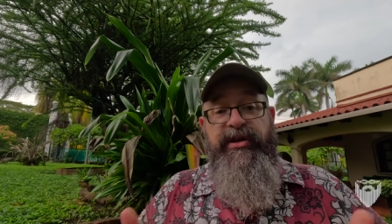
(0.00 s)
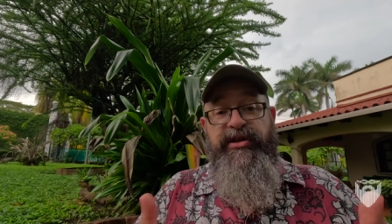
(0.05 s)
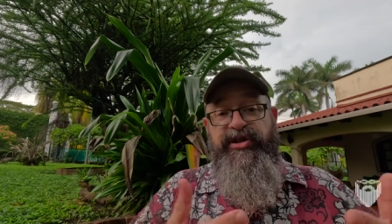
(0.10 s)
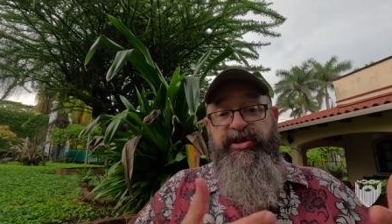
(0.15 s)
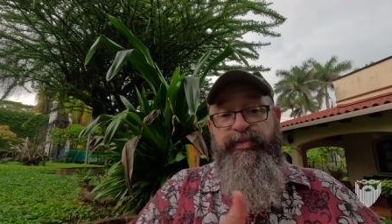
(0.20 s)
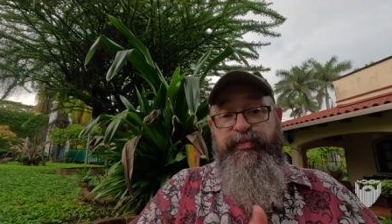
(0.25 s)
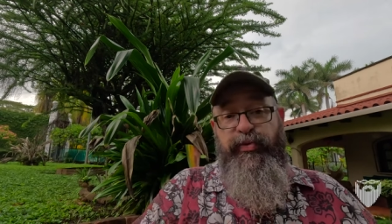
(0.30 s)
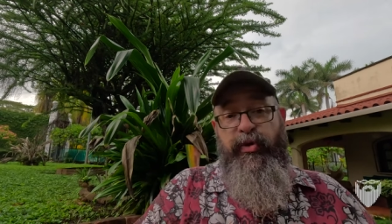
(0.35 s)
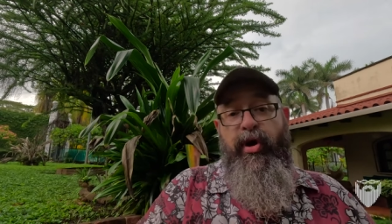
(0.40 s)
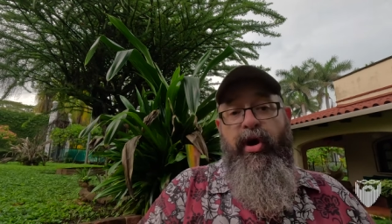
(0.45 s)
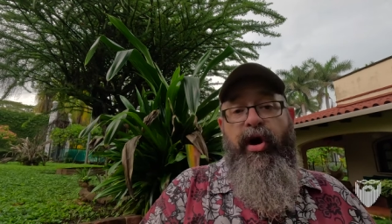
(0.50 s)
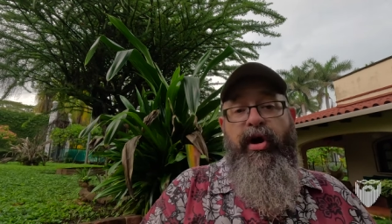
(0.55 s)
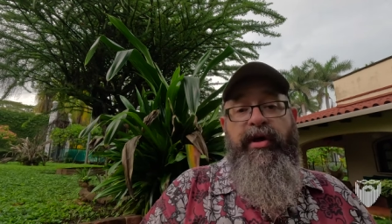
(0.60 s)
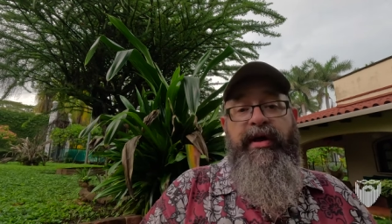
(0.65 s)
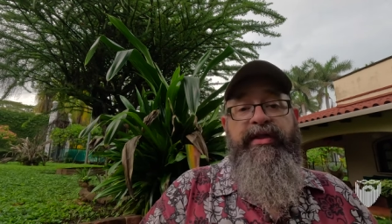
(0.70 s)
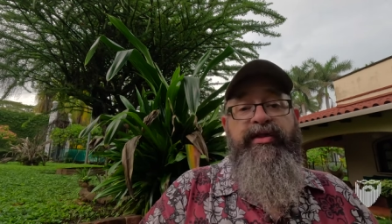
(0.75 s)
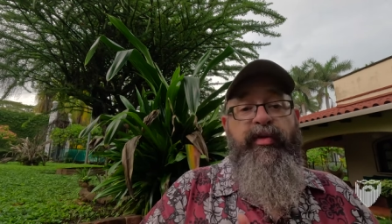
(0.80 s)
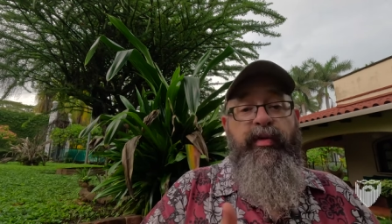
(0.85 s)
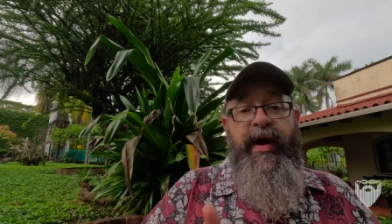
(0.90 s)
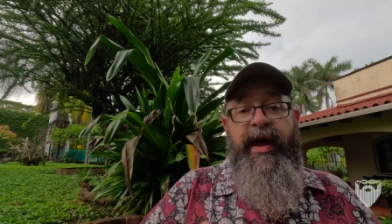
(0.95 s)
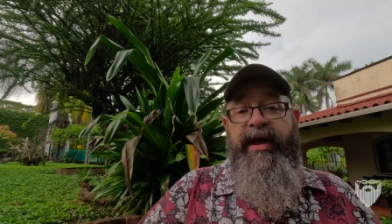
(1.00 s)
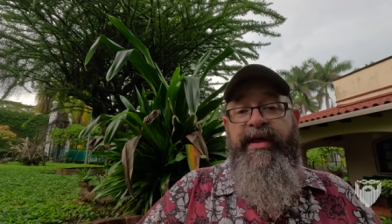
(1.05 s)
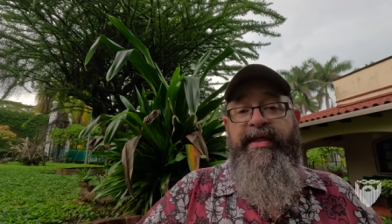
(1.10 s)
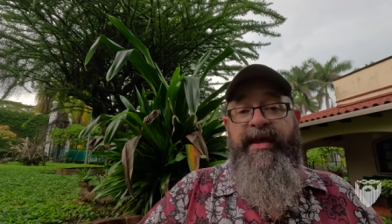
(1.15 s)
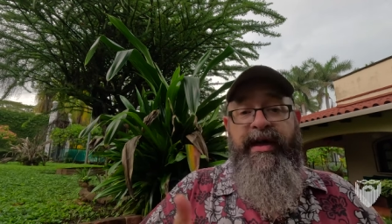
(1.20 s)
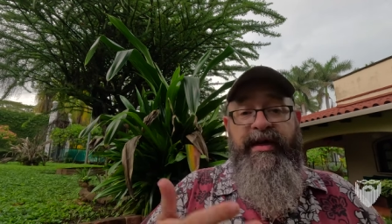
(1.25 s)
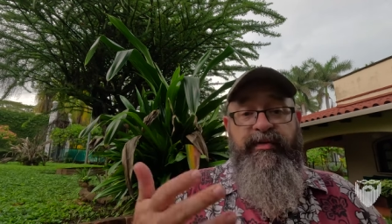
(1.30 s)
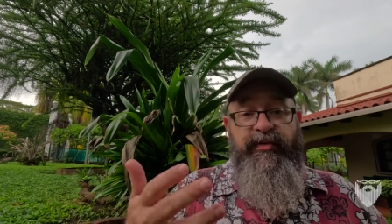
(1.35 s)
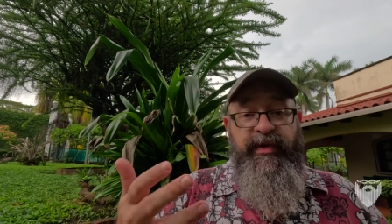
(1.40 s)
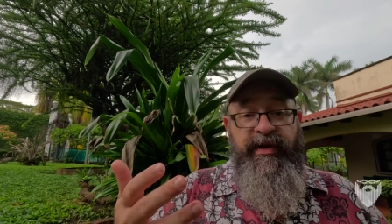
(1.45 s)
sprawl in the way
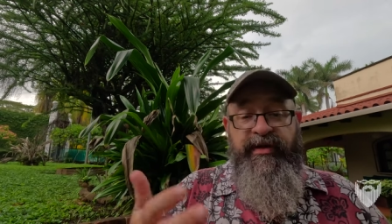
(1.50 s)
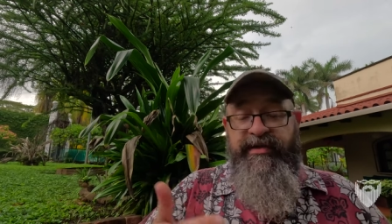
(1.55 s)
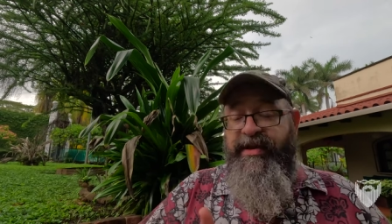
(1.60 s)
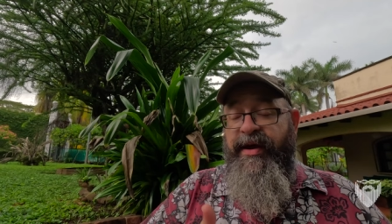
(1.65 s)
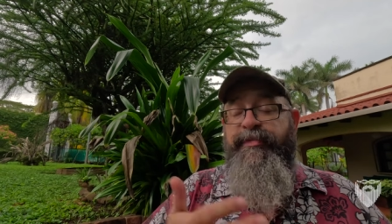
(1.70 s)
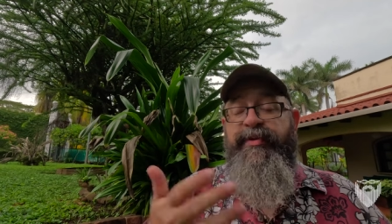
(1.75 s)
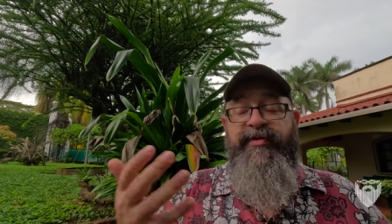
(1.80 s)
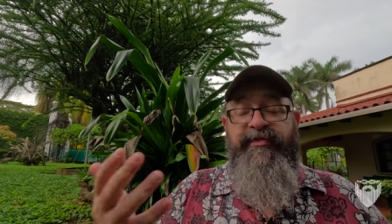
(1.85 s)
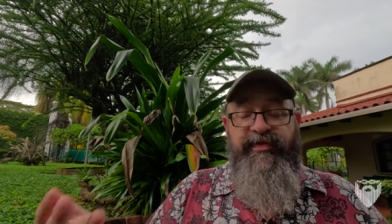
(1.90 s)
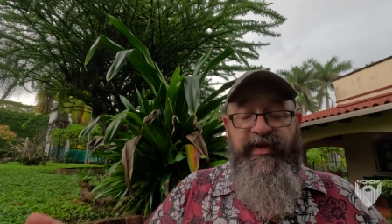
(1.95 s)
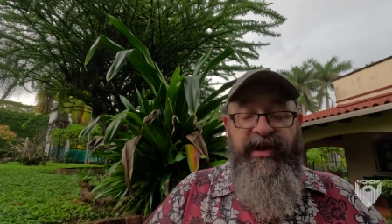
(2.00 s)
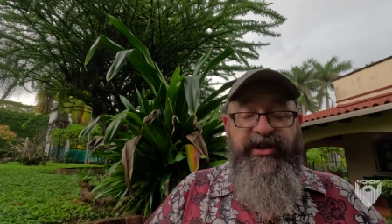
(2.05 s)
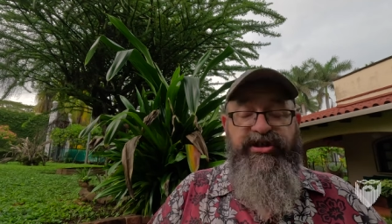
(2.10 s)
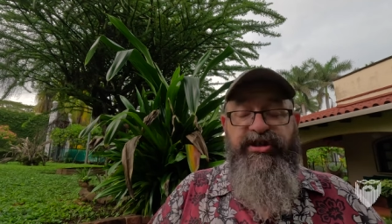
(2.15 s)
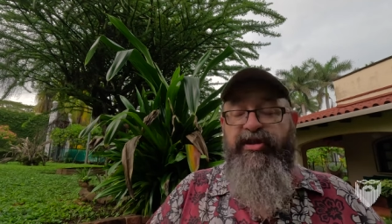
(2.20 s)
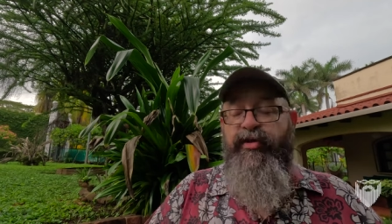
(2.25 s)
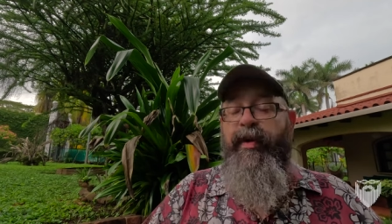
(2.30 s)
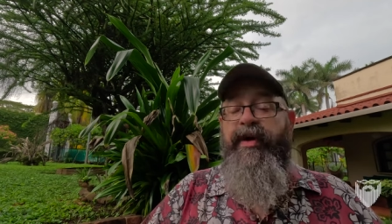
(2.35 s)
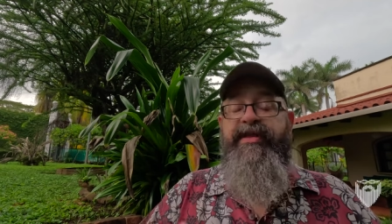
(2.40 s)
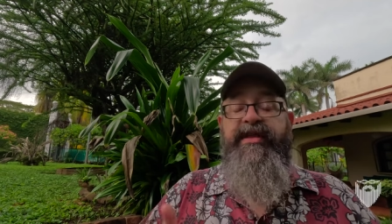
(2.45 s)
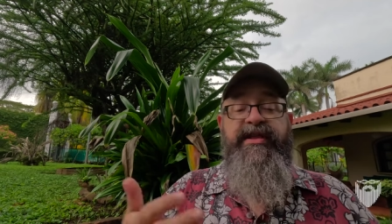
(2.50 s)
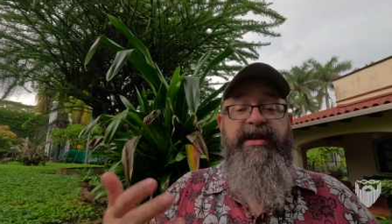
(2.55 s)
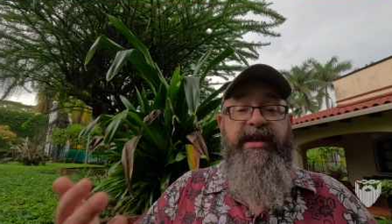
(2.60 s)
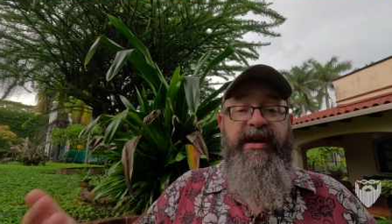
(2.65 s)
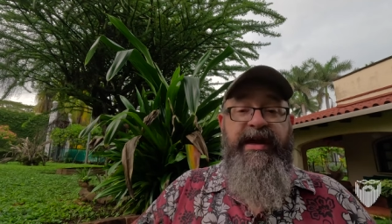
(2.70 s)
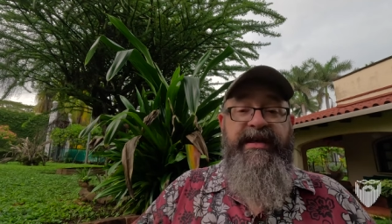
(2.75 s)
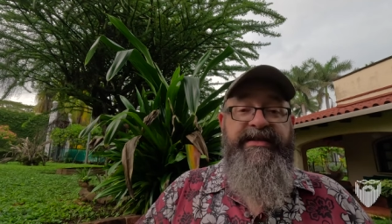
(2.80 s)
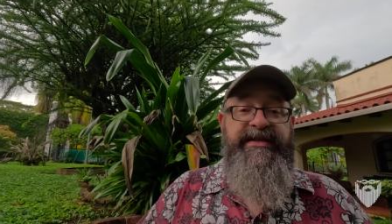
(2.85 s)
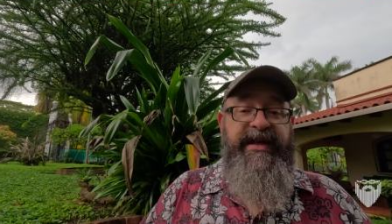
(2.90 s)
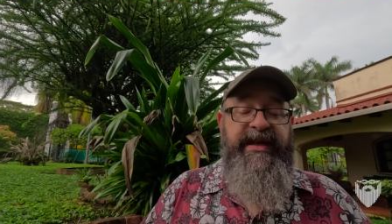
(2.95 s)
that we tip inflation, the way that the
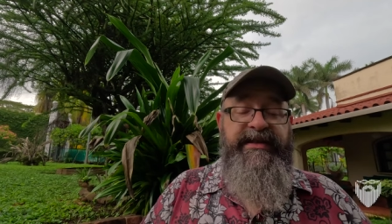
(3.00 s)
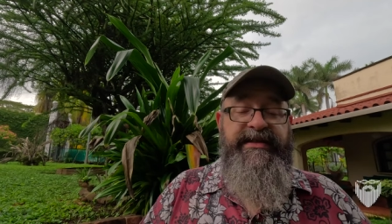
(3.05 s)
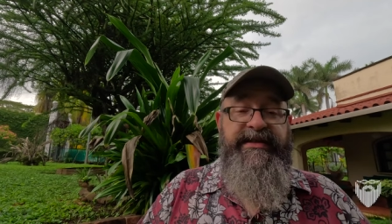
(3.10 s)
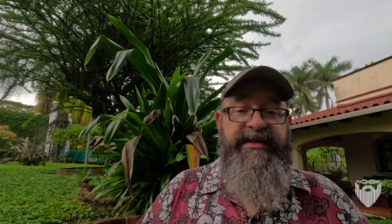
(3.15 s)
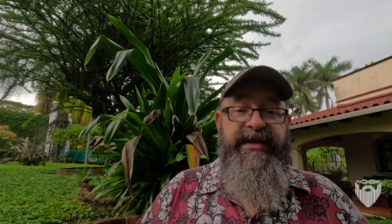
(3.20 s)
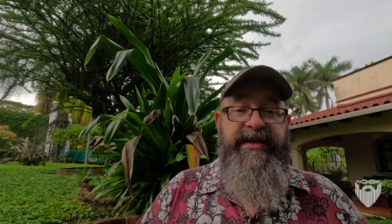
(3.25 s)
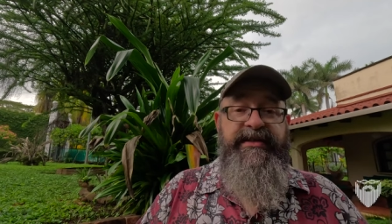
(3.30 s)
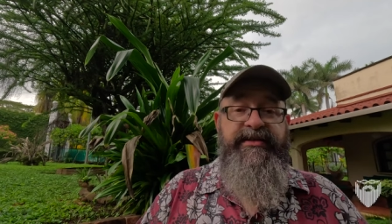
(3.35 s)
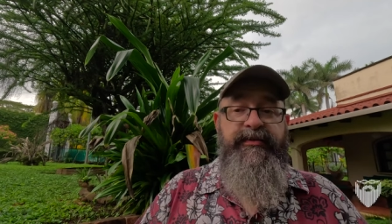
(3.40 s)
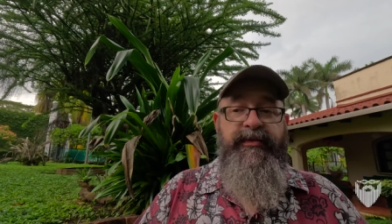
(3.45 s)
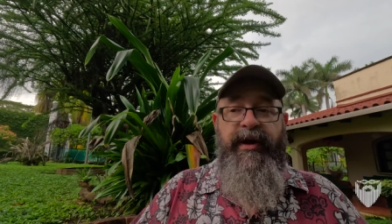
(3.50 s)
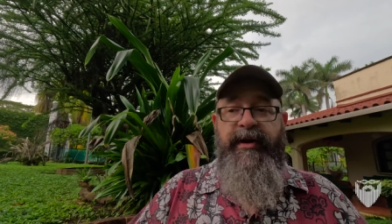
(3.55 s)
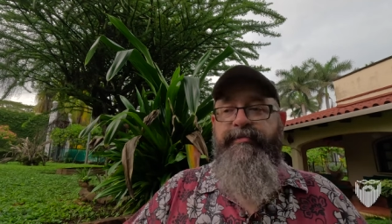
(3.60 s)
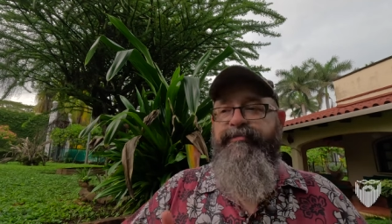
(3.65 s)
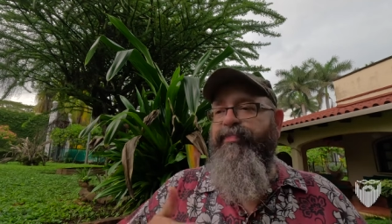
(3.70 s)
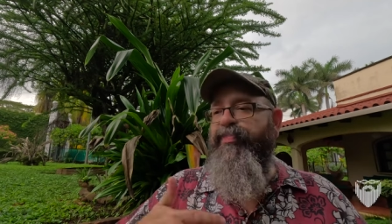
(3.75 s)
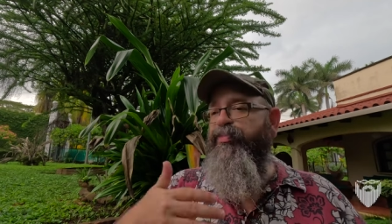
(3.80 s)
United States sees, right?